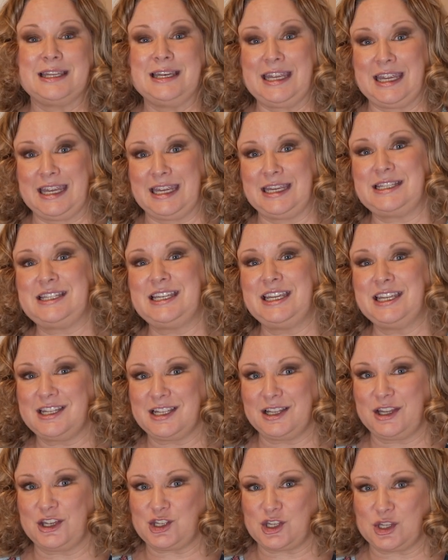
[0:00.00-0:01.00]
an easy and
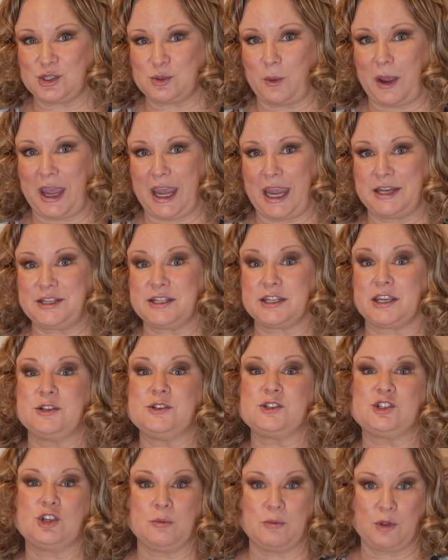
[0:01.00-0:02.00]
delicious way to
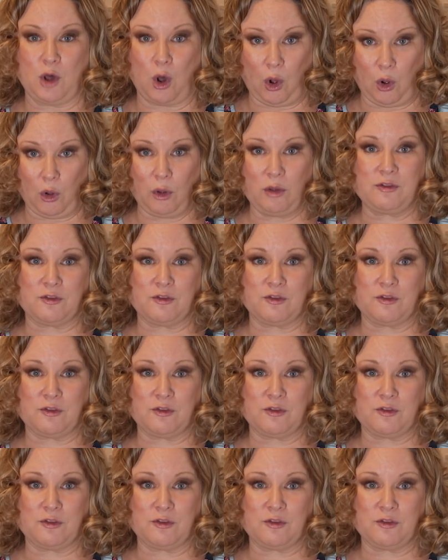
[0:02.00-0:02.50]
consume the whole